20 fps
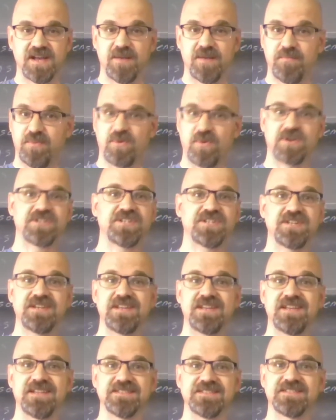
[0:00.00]
Abortion
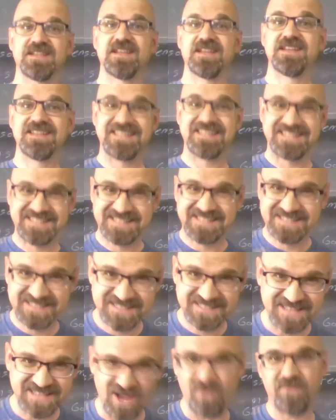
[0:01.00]
is
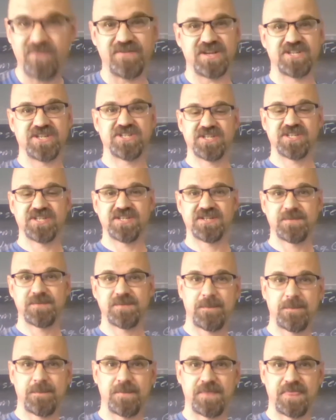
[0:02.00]
selfish.
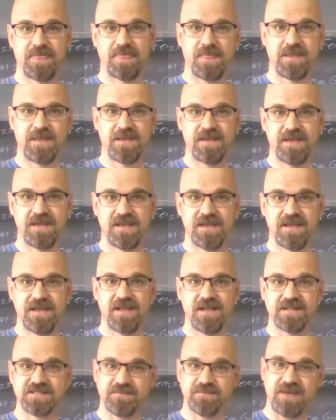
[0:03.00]

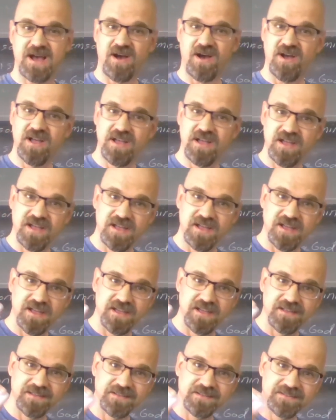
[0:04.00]
It's about
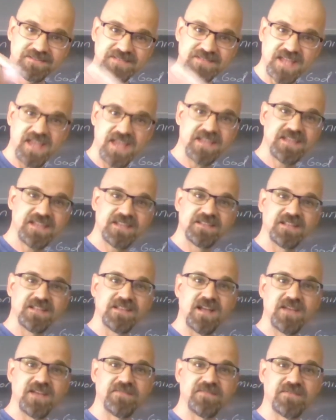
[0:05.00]
taking the
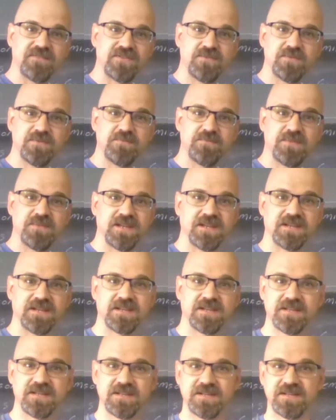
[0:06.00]
life of a human
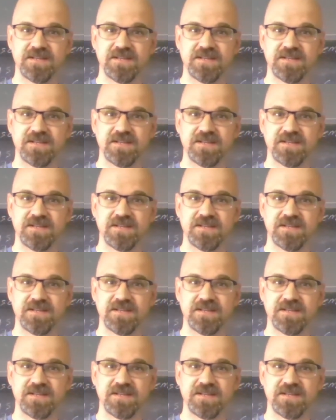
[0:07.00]
being